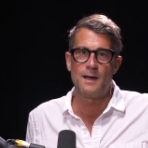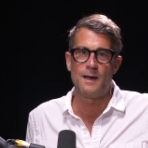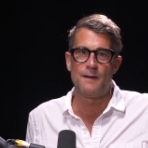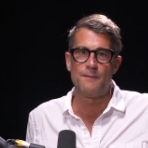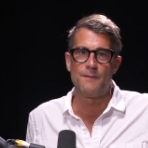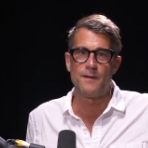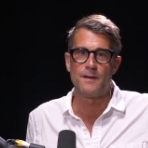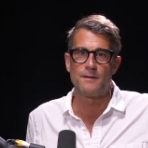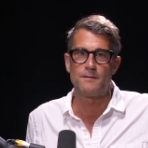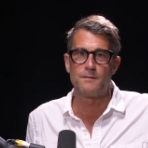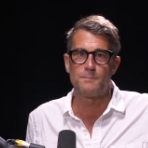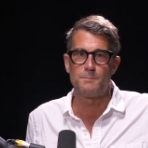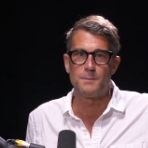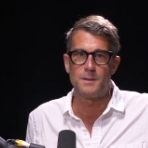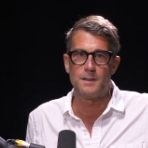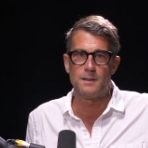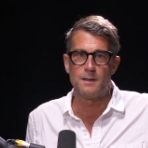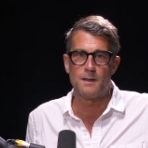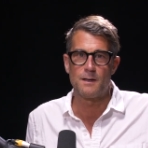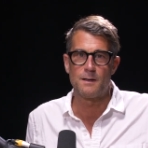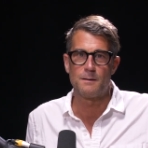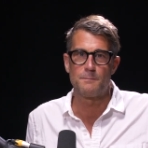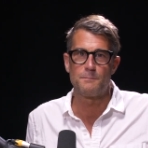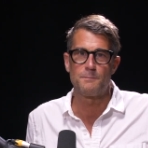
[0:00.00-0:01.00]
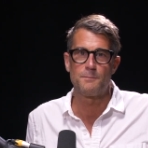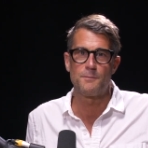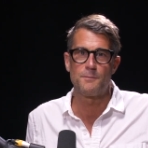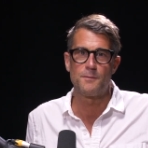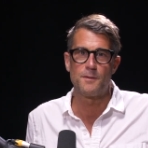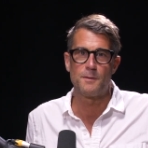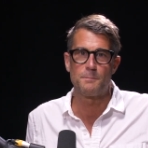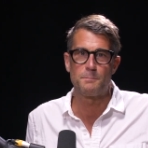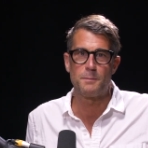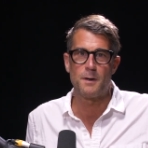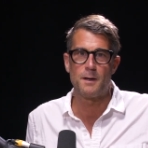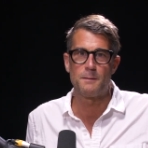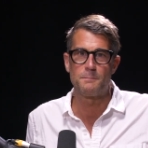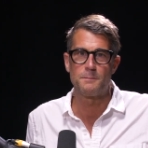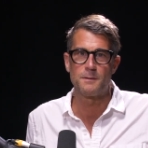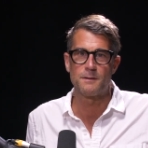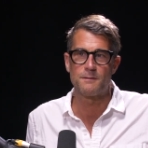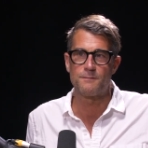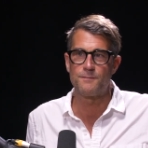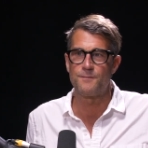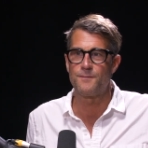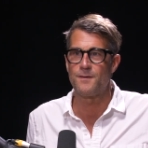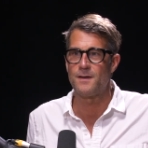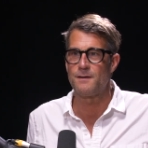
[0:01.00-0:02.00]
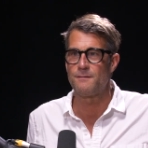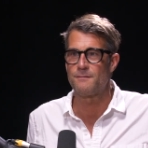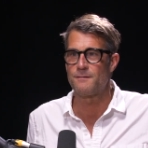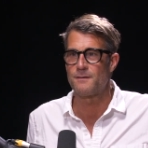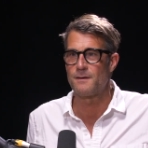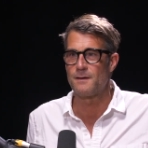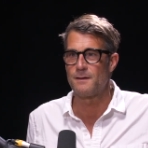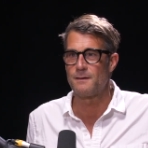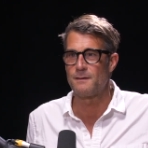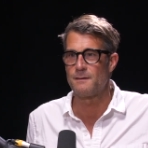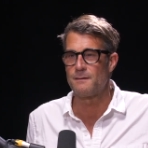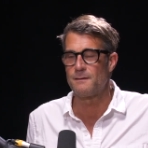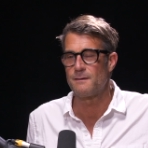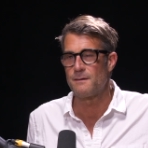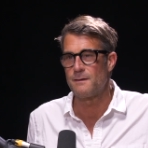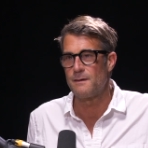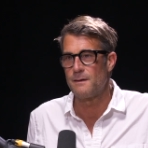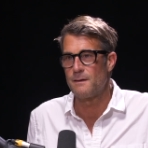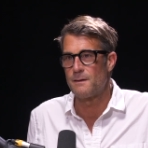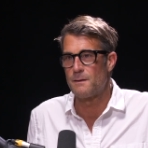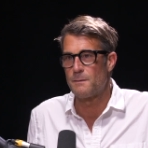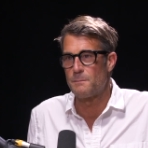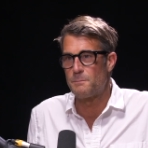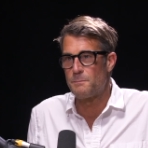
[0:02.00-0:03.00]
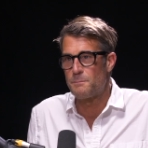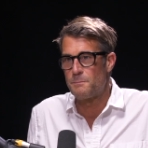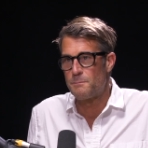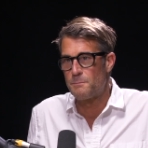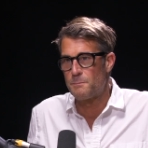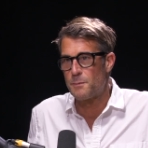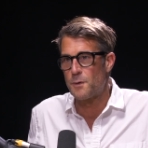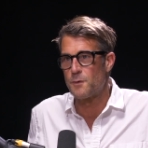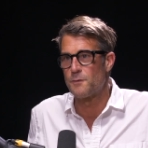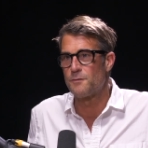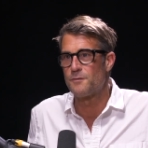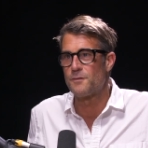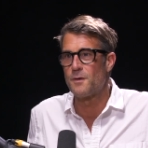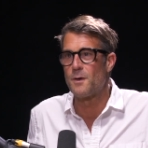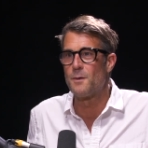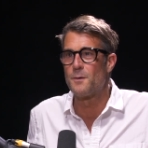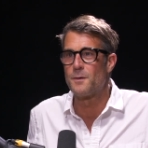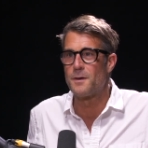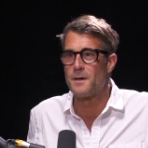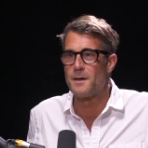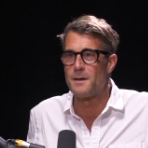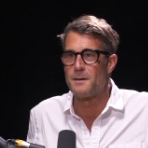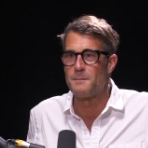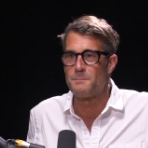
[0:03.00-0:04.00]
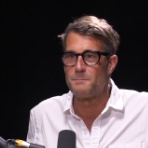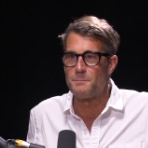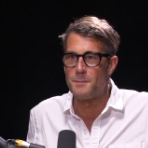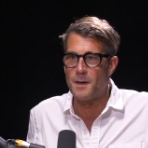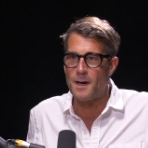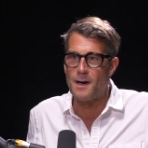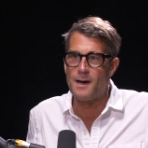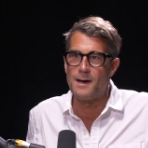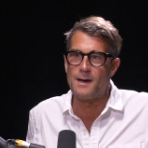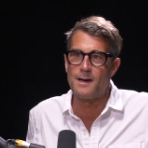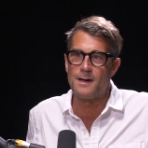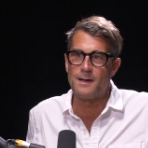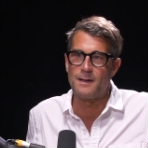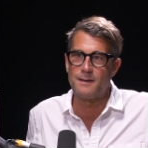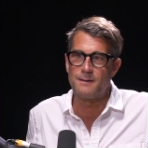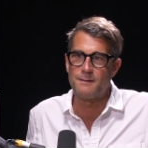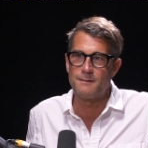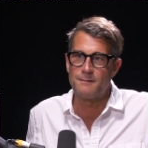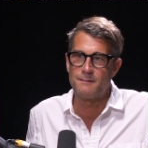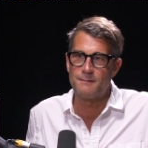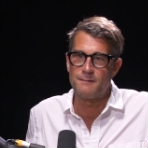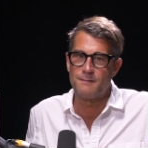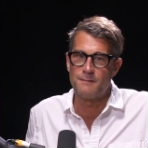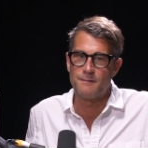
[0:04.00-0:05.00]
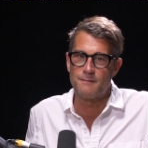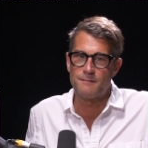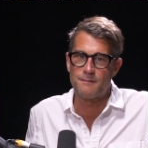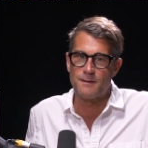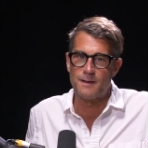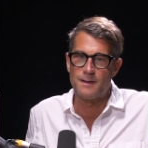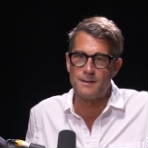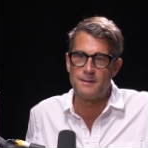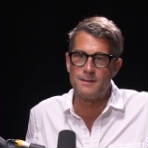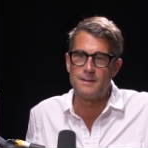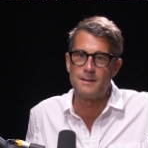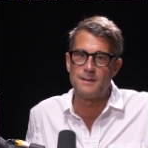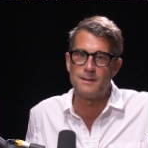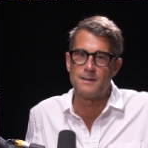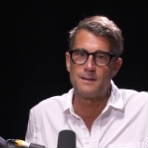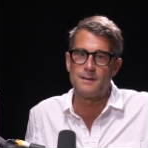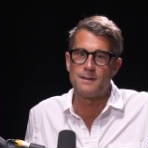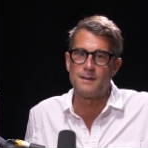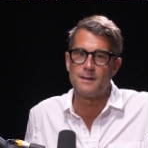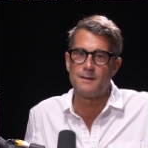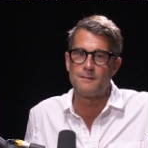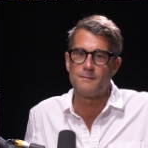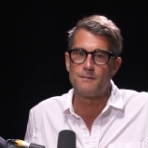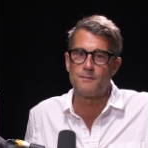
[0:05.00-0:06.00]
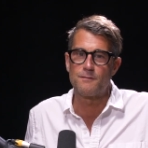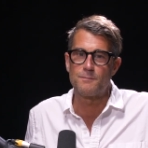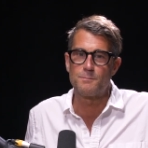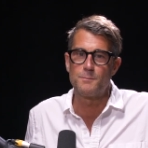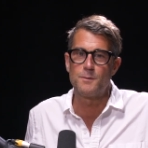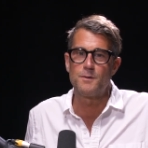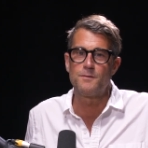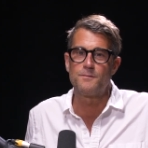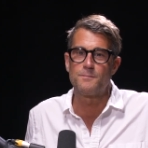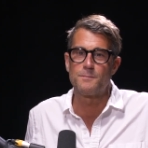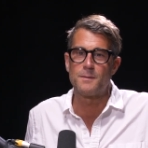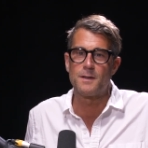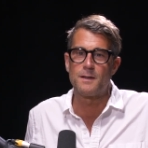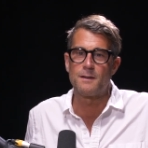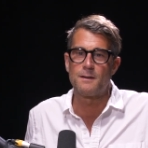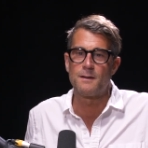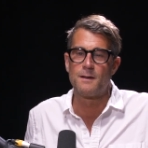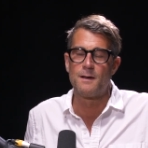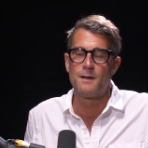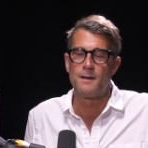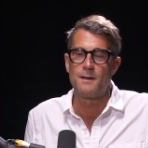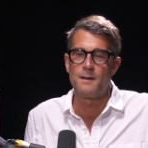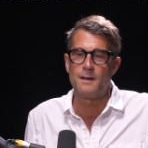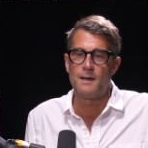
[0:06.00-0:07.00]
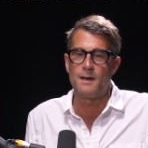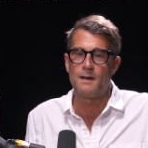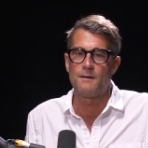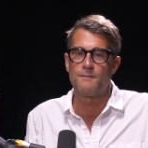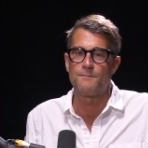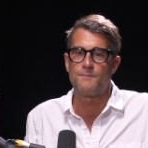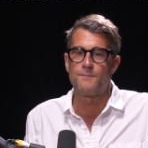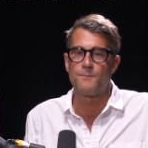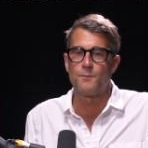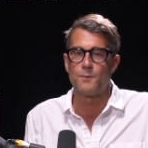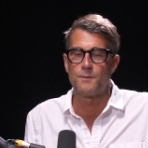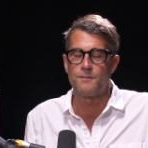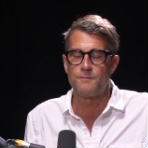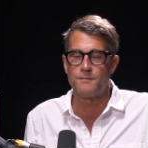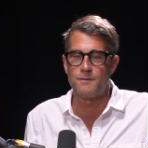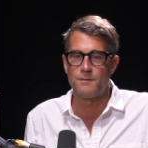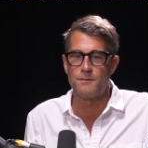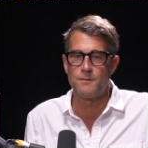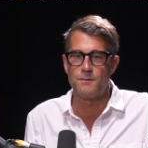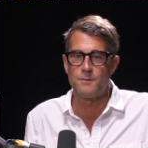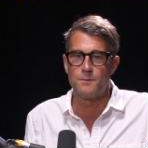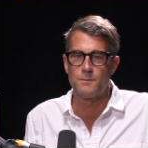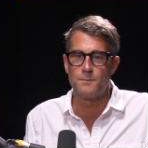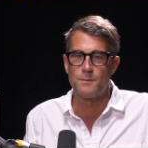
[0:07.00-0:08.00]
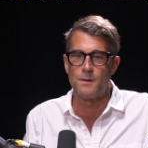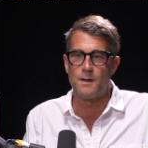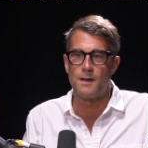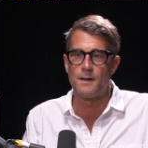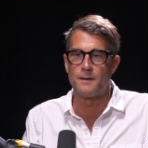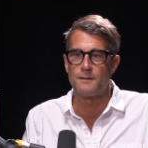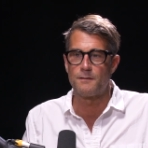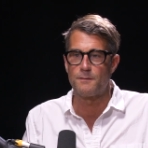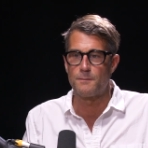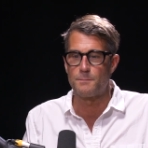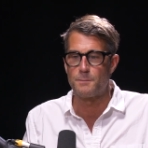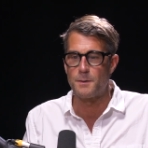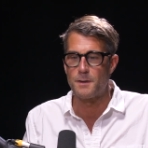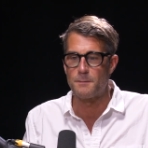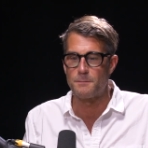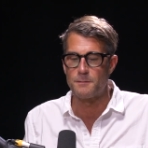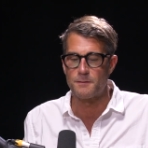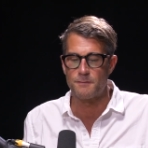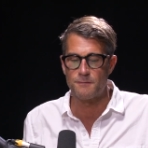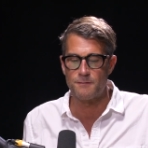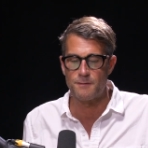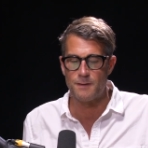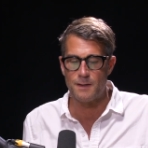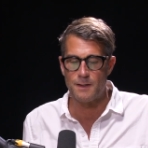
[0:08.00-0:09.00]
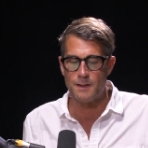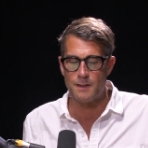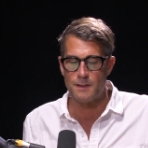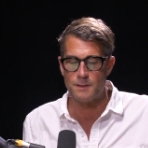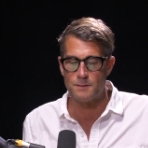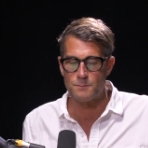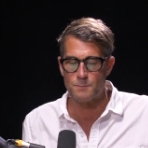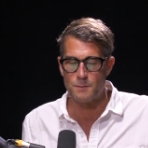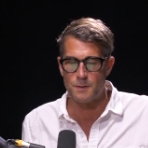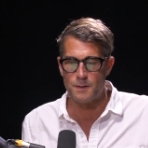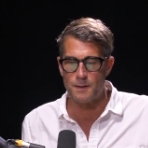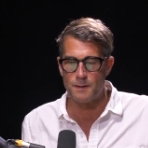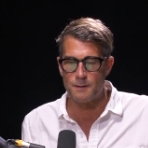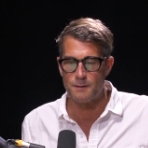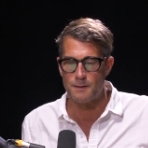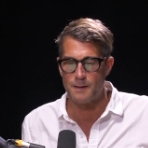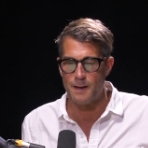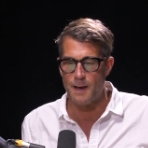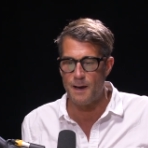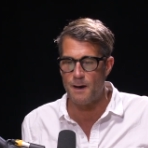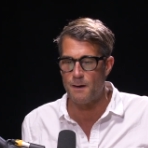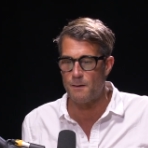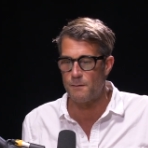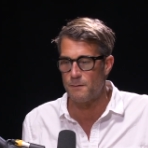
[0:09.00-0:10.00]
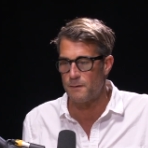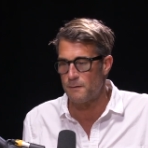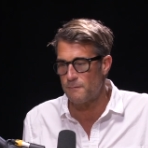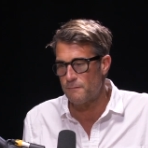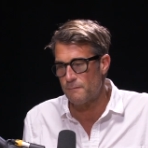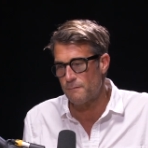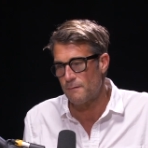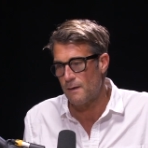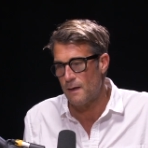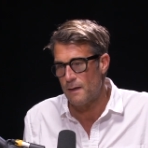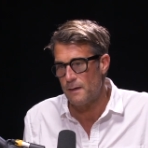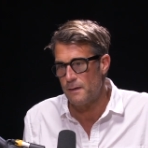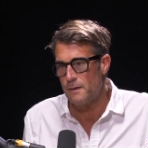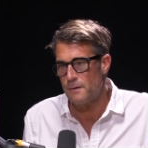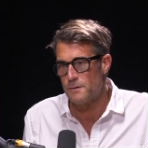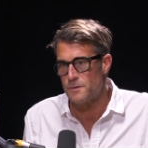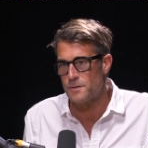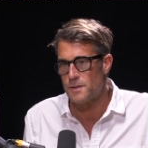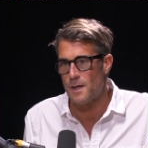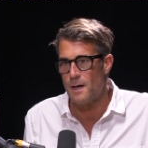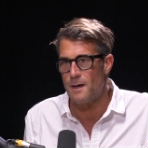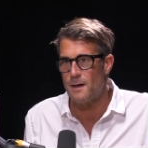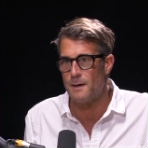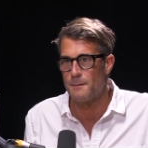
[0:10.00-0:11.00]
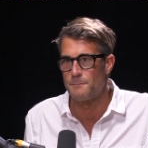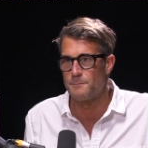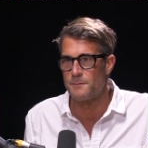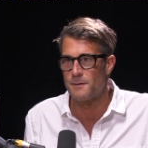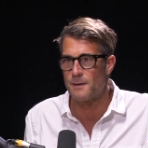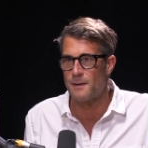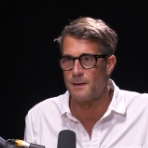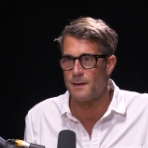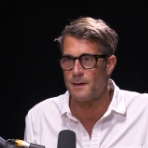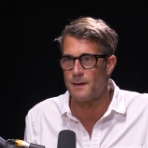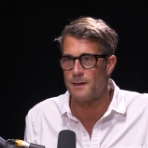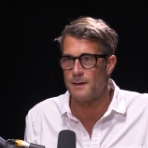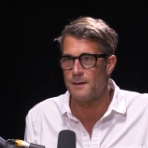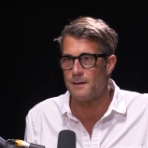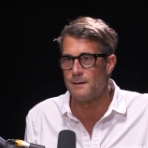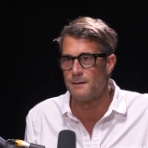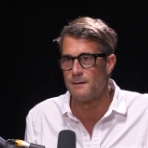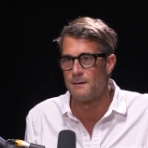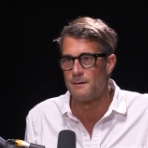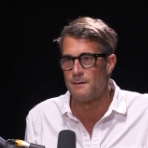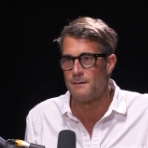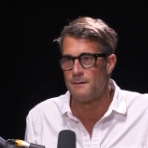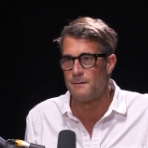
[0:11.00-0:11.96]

and then to become the public facing, you know, persona behind this idea and this movement have foisted you onto the public stage where now it's kind of your job to like